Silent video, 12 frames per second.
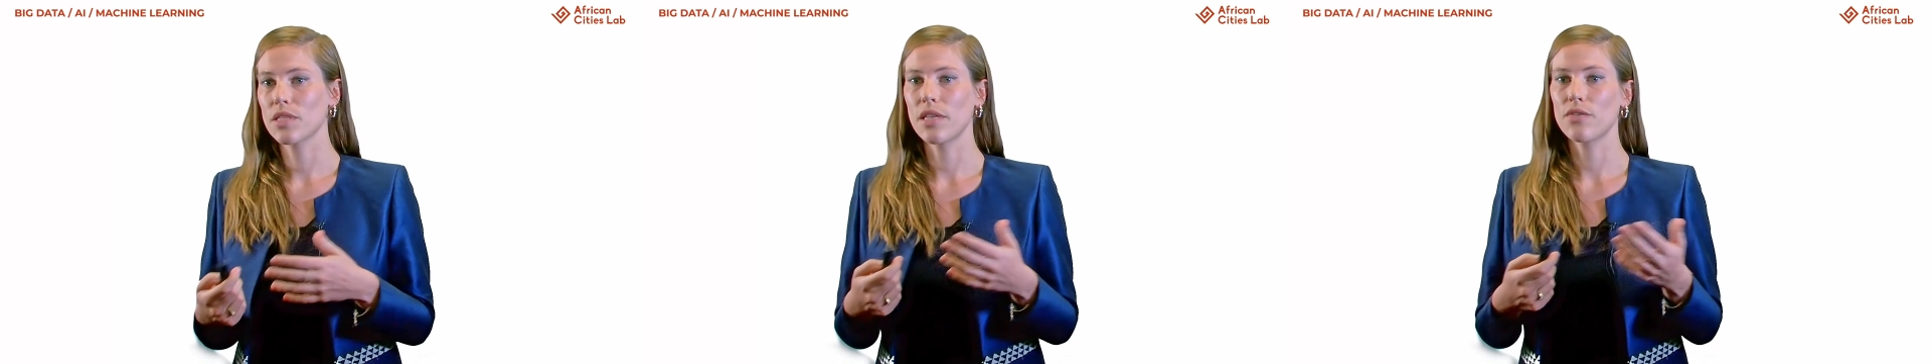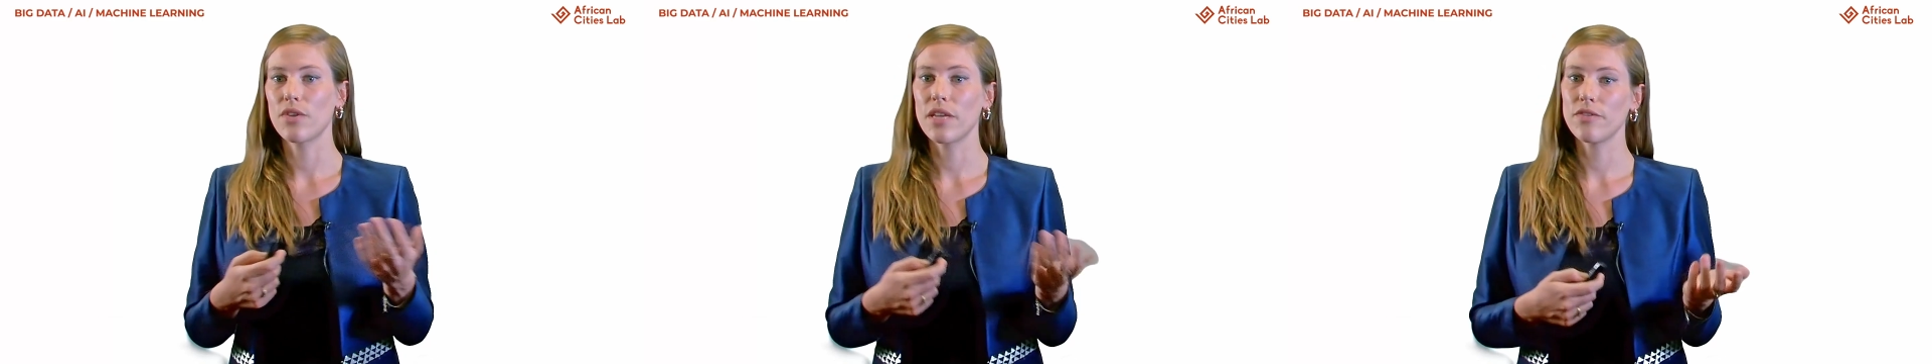
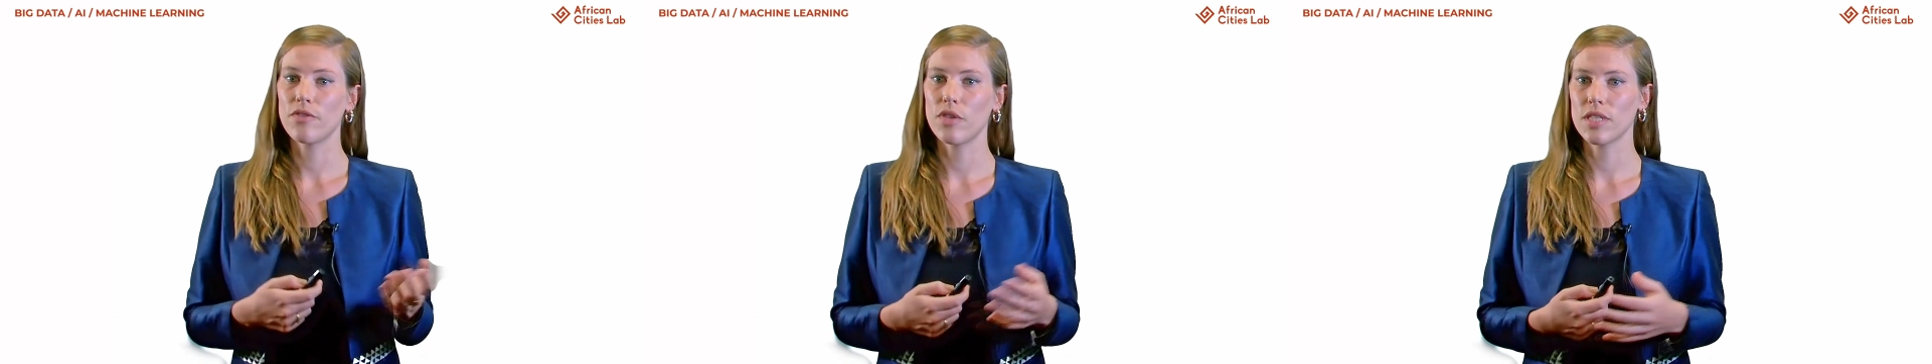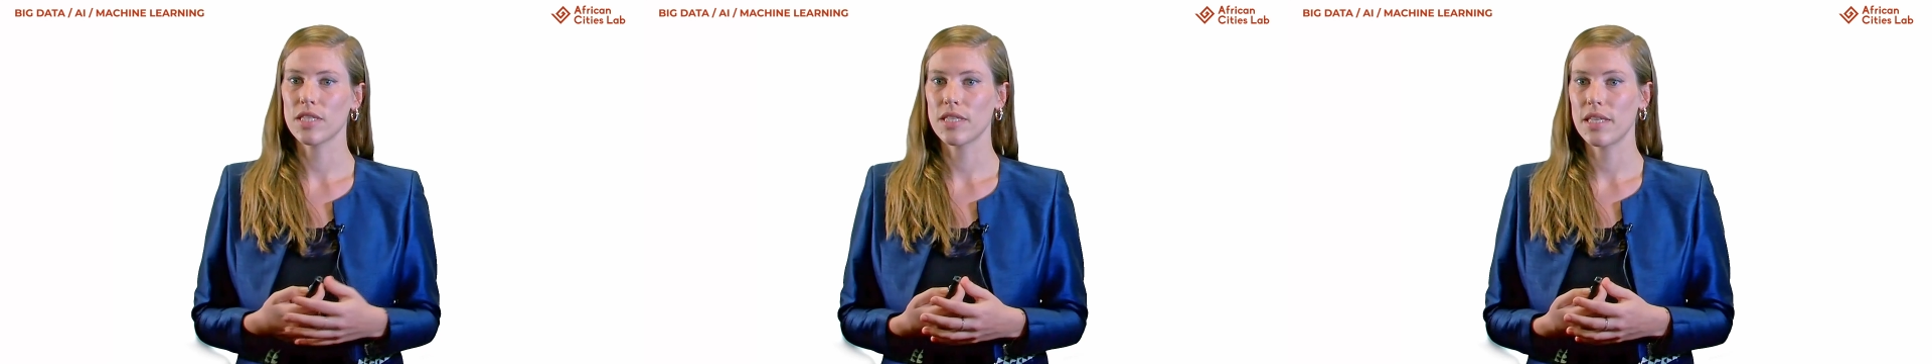and
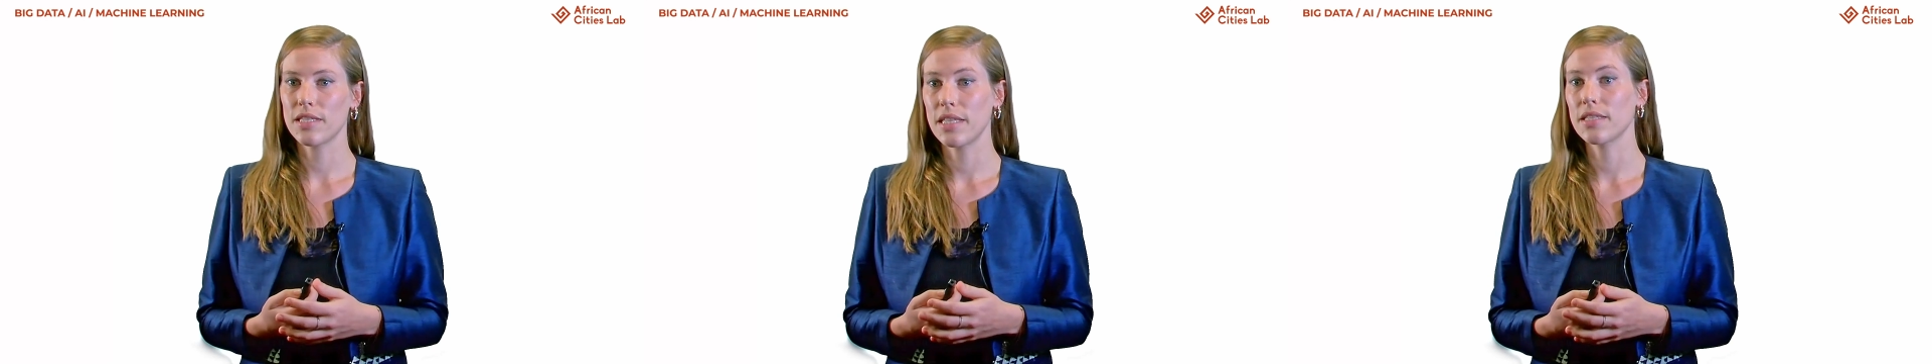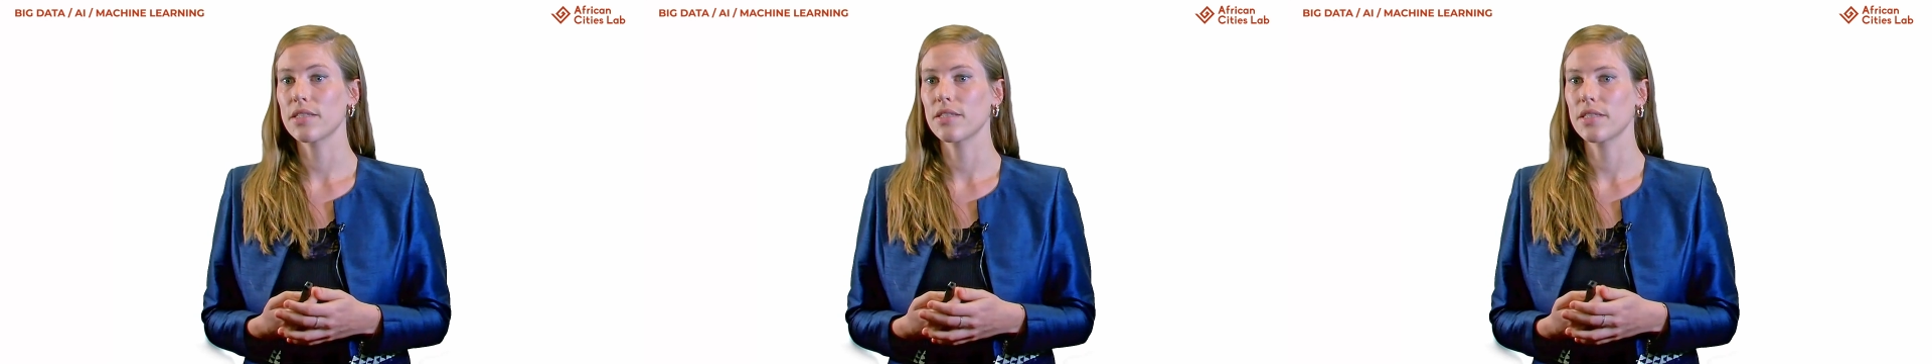rainfall
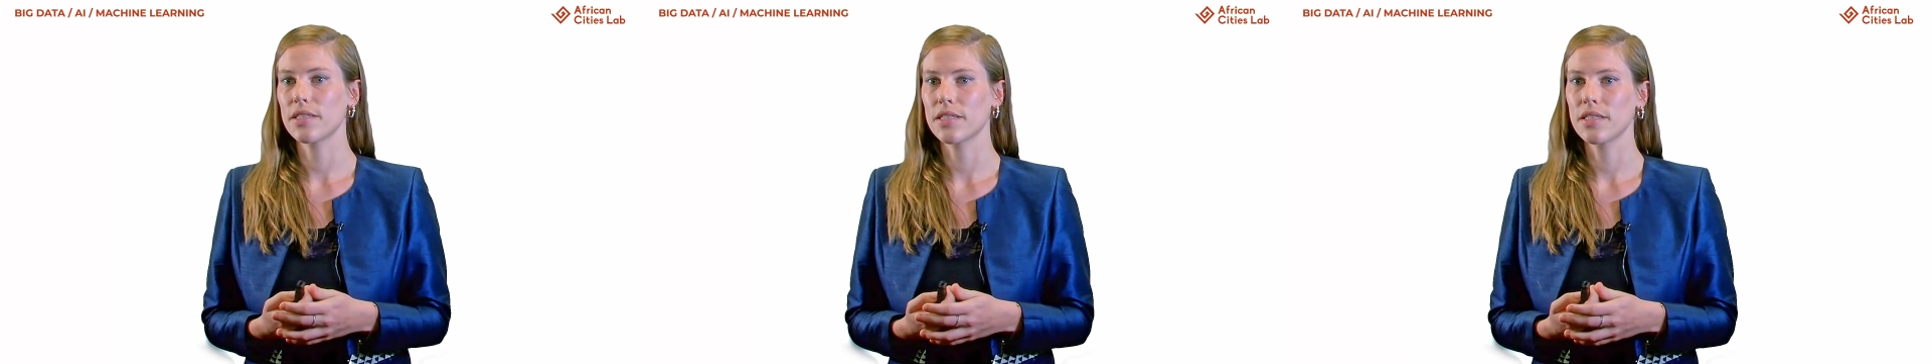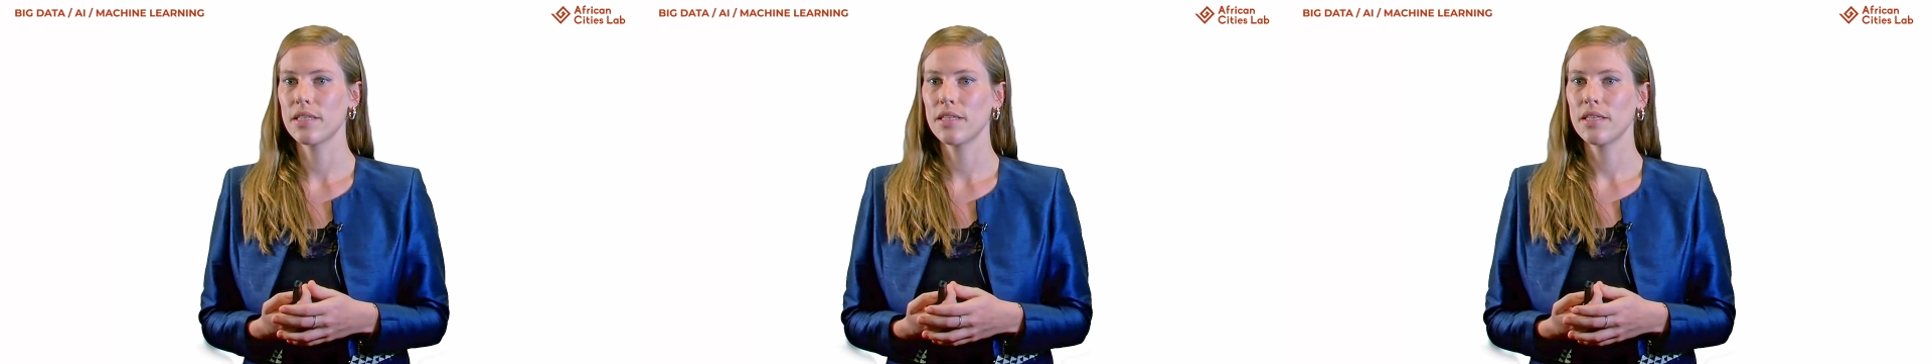sensors.